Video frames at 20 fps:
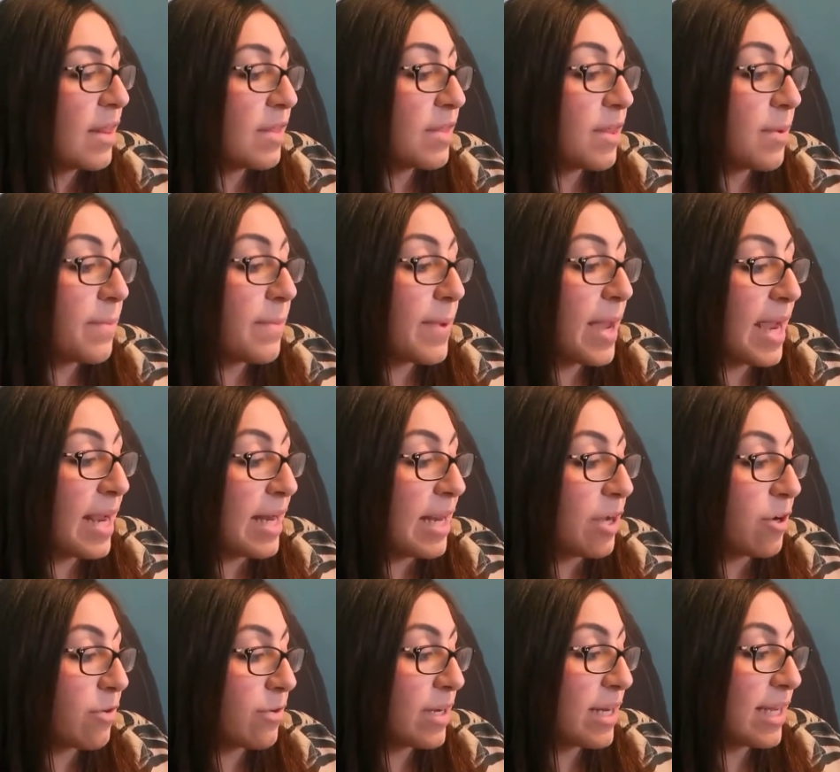The main
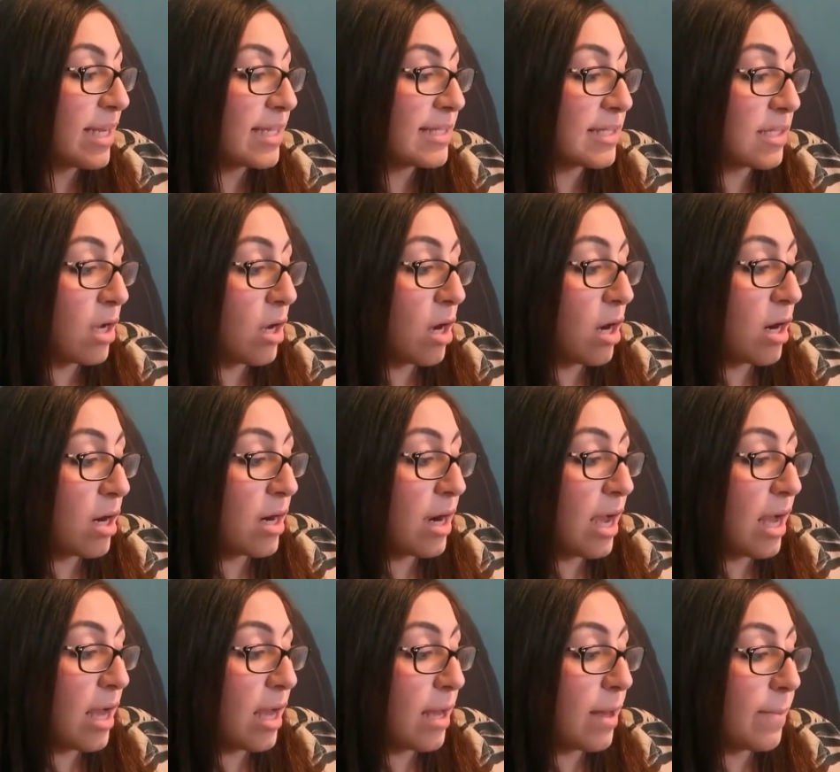ingredients
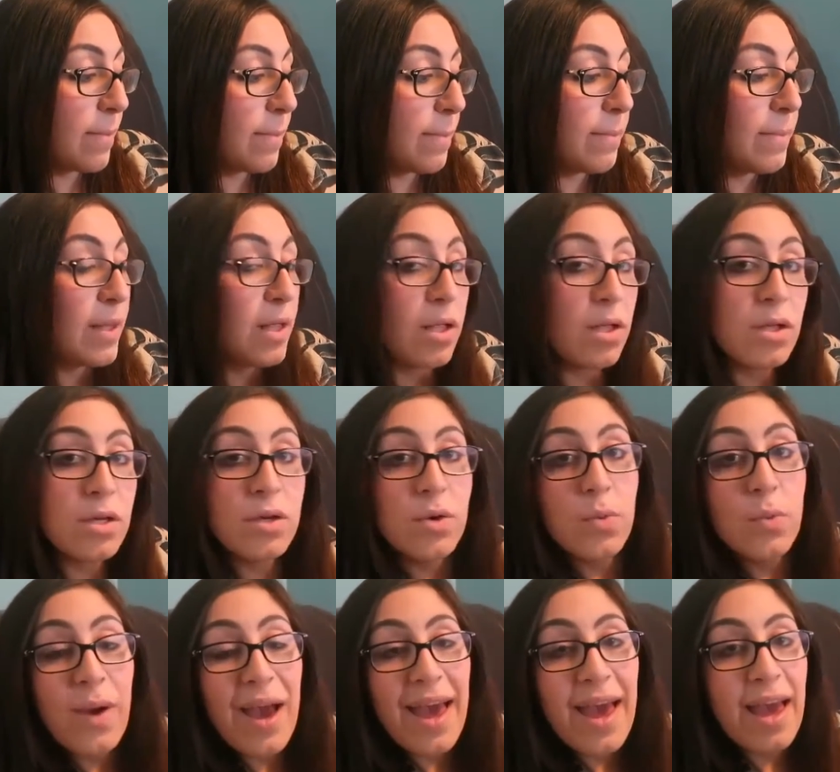are milk,
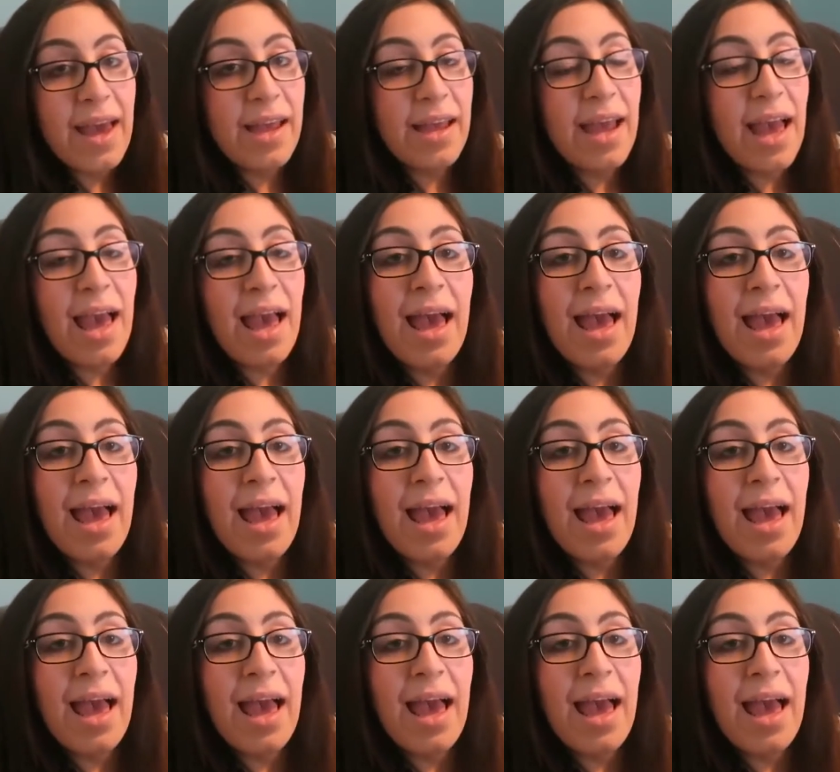whey,